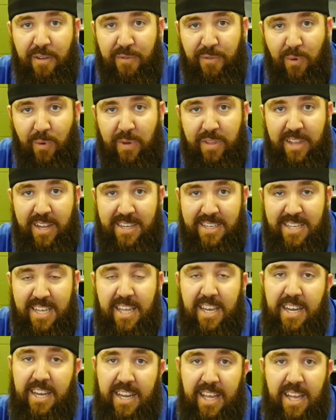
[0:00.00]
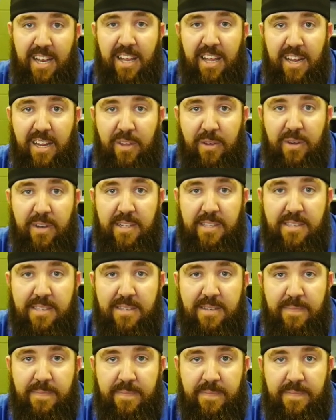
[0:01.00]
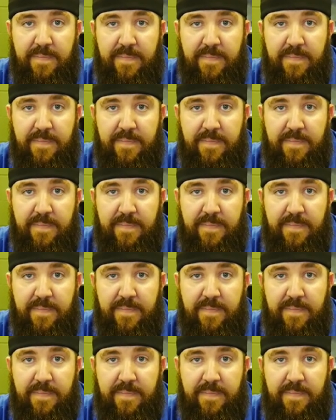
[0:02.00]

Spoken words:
for the tinted headlight units.